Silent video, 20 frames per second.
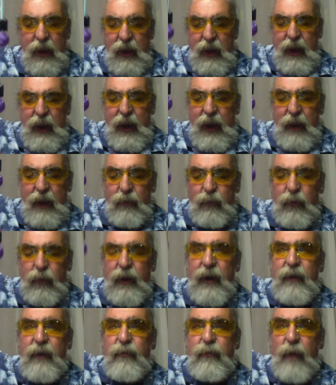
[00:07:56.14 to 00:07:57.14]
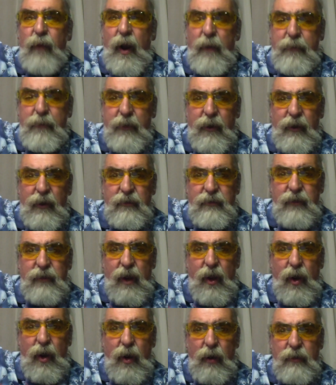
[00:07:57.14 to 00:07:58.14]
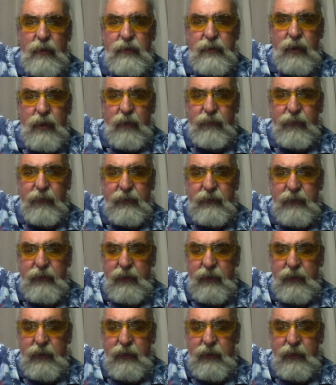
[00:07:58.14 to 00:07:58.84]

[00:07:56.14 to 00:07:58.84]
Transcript: and we drop it on a hard surface.